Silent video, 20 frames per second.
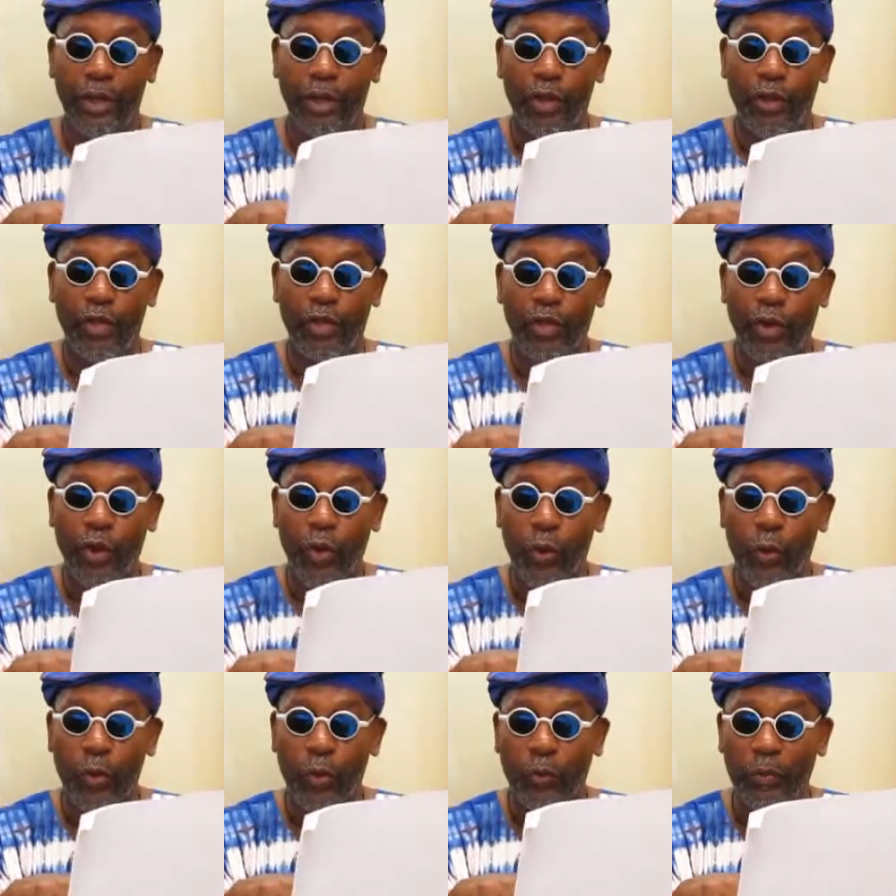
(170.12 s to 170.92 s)

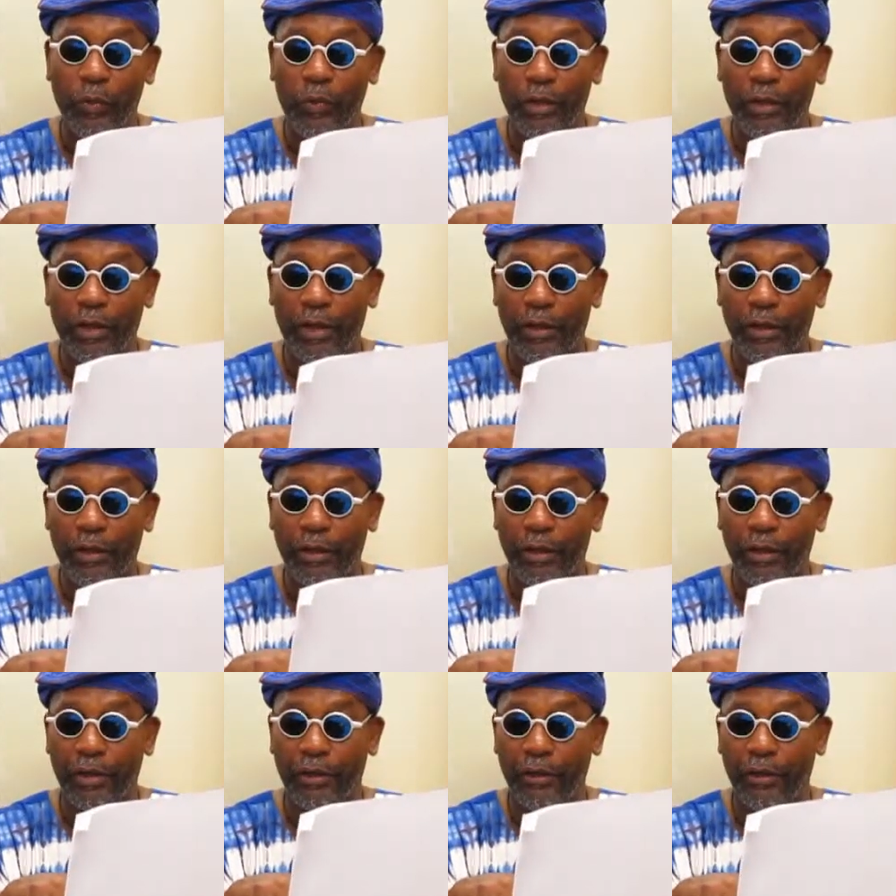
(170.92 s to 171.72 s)
Though
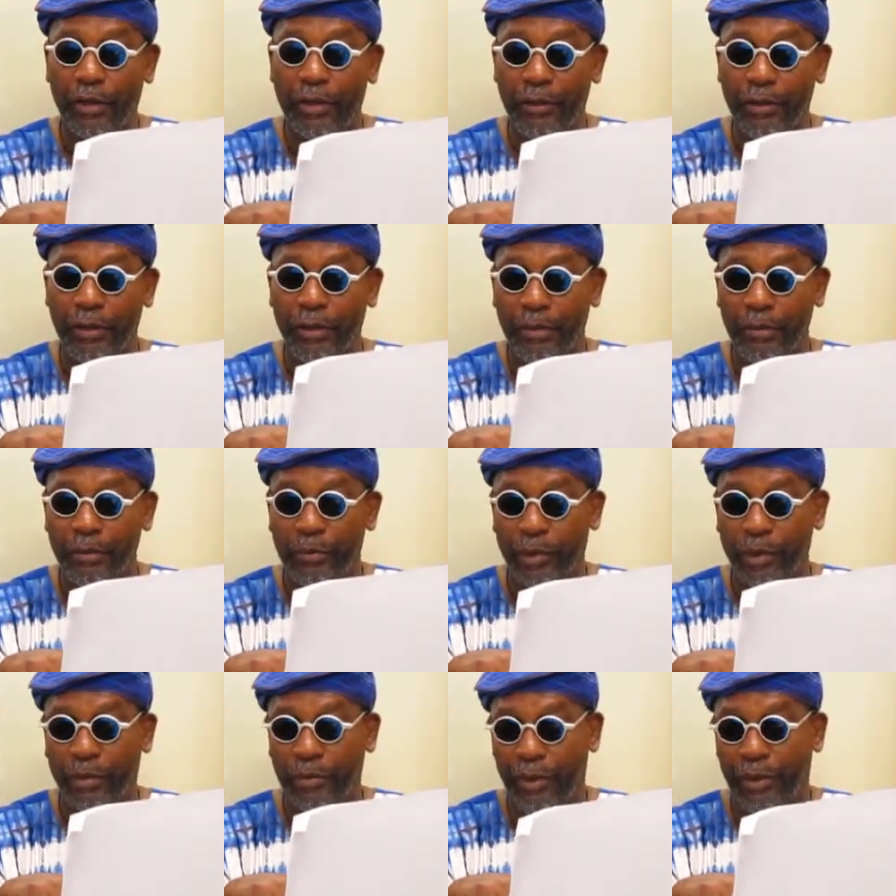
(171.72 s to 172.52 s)
uh, um,
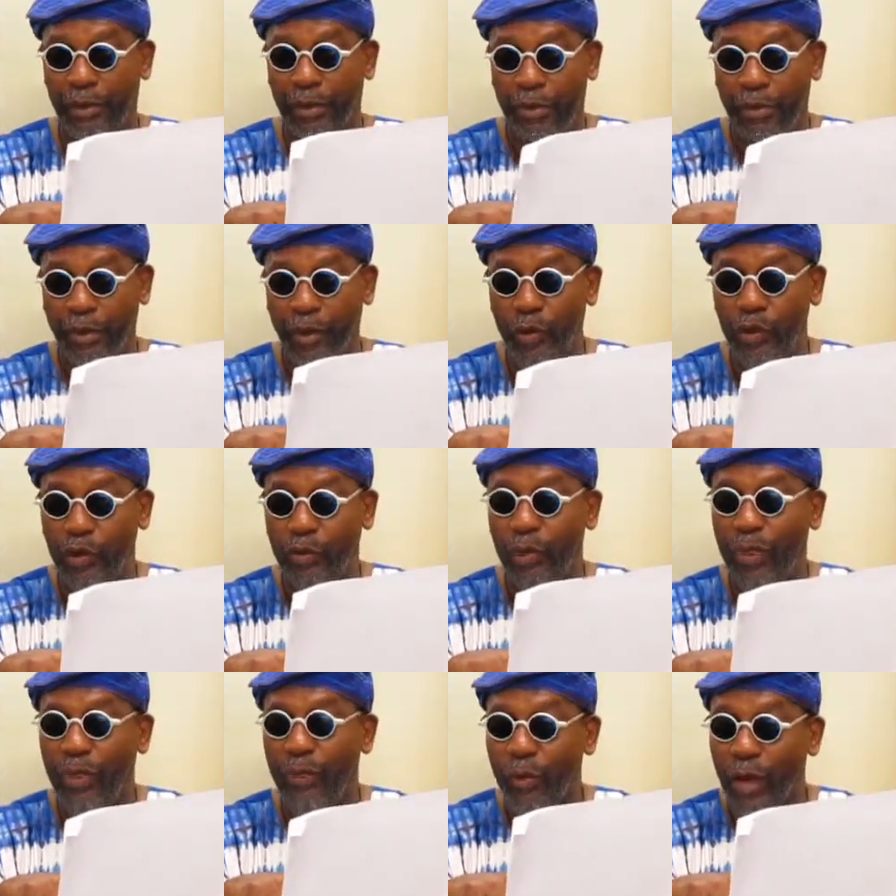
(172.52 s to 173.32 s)
uh, those
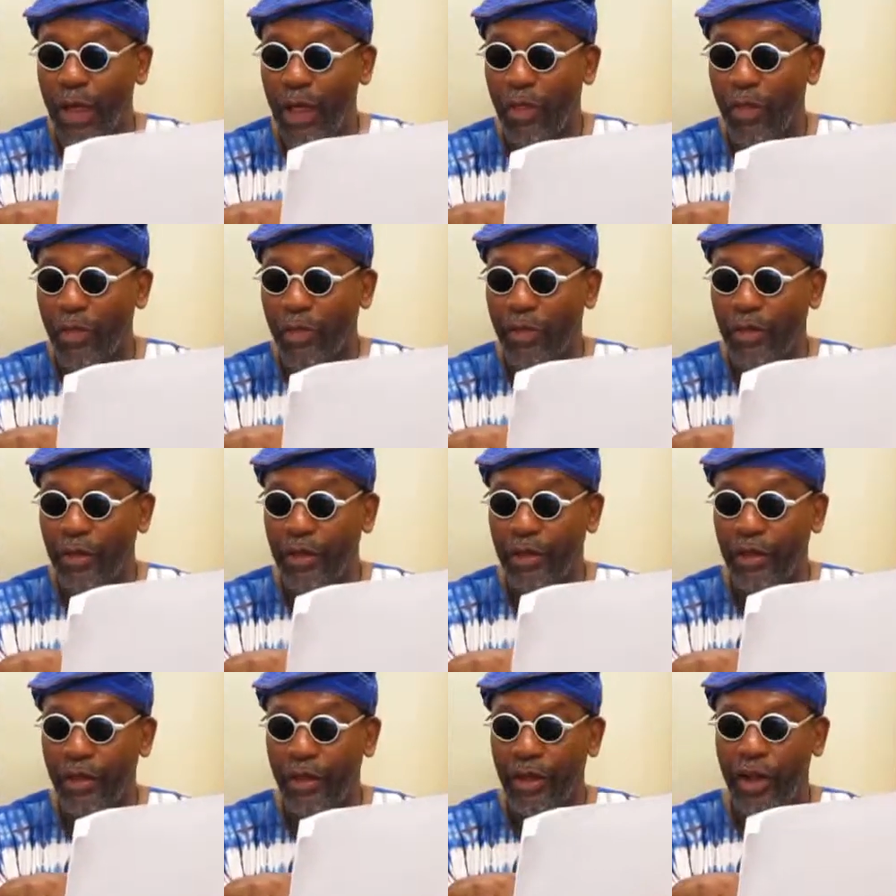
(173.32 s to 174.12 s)
with wealth
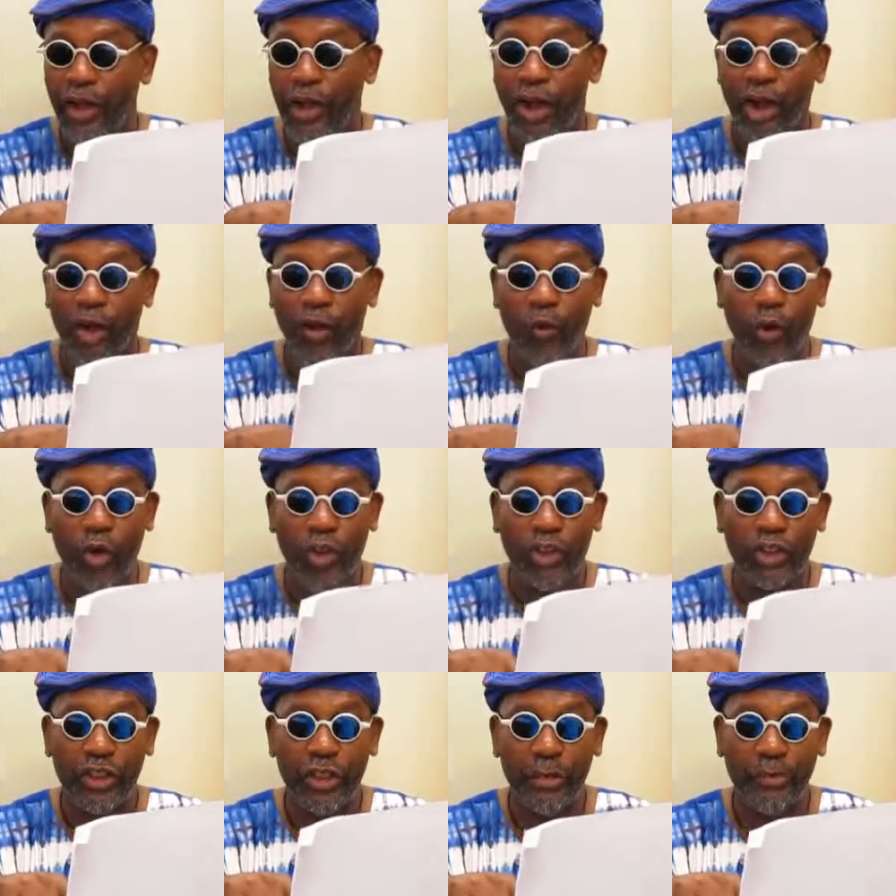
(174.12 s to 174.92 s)
are
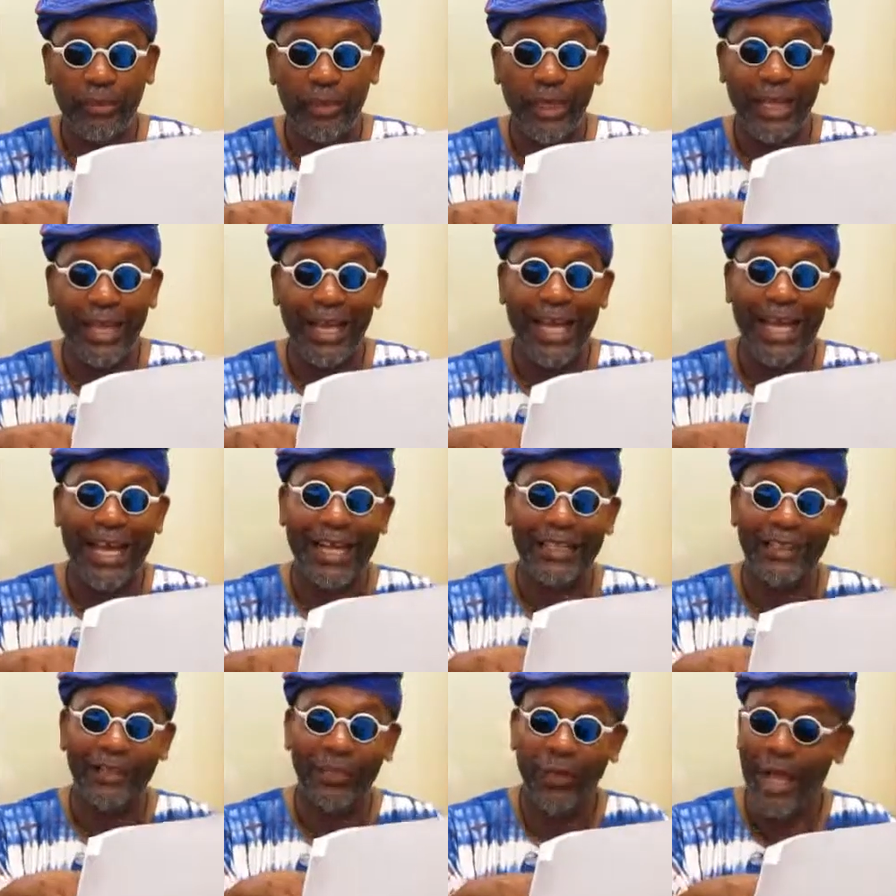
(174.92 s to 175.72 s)
worshipped
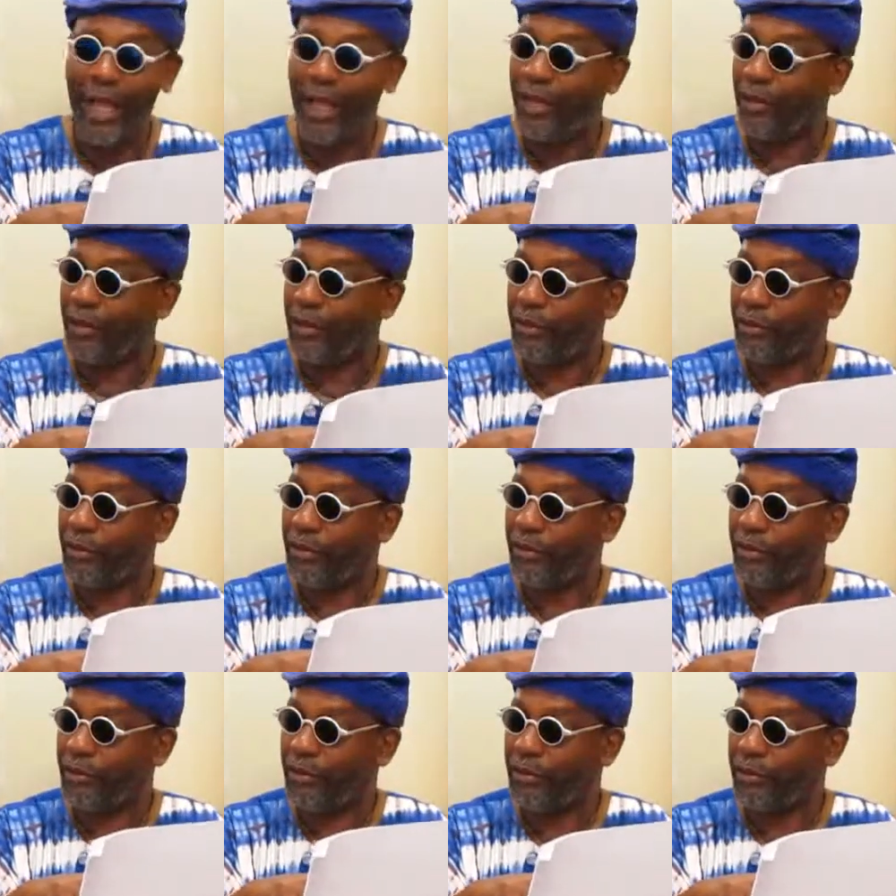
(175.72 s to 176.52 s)
as well.
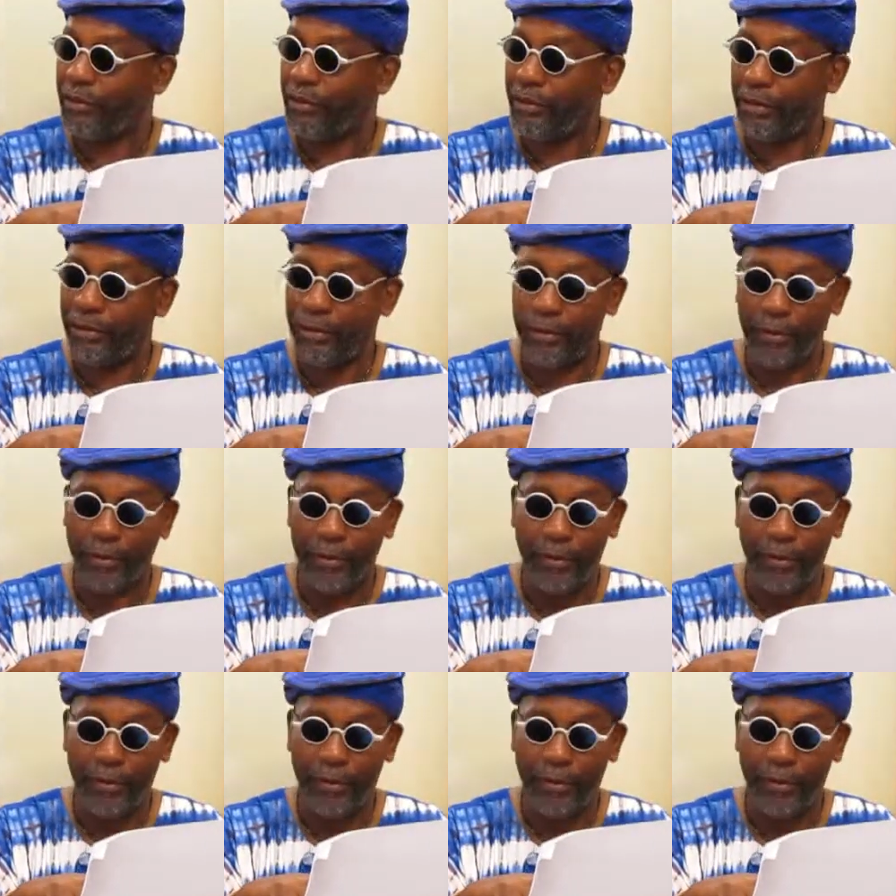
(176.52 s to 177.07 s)
Mm-hmm.